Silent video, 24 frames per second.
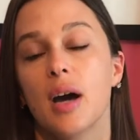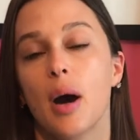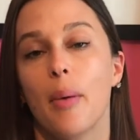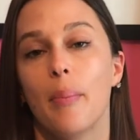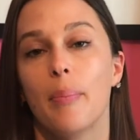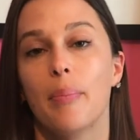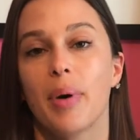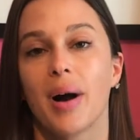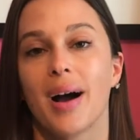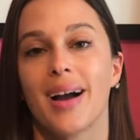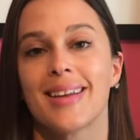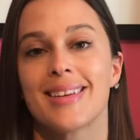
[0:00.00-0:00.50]

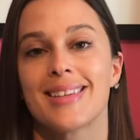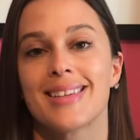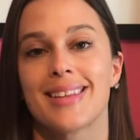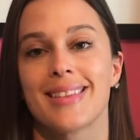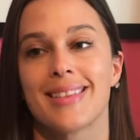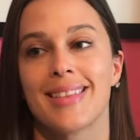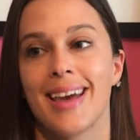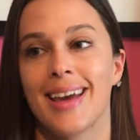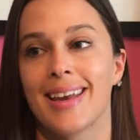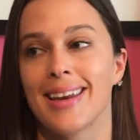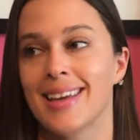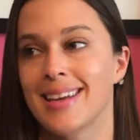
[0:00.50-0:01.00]
but
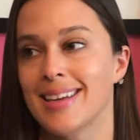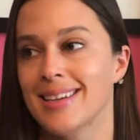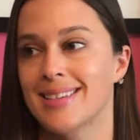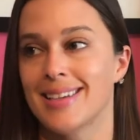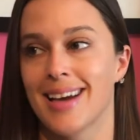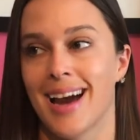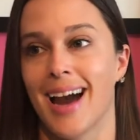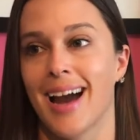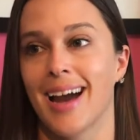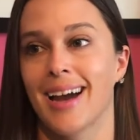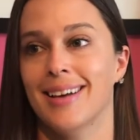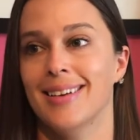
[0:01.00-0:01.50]
then he
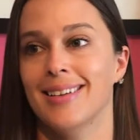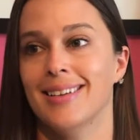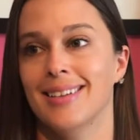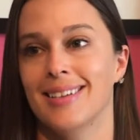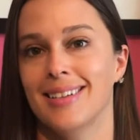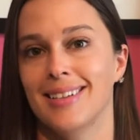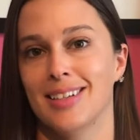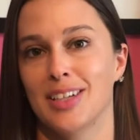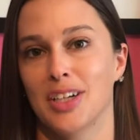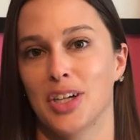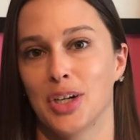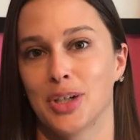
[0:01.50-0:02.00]
died,
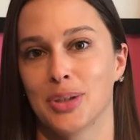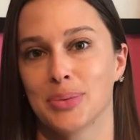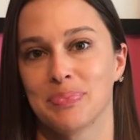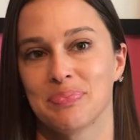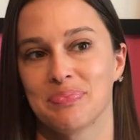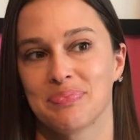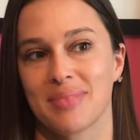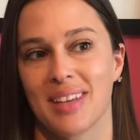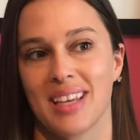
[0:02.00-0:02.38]
you know.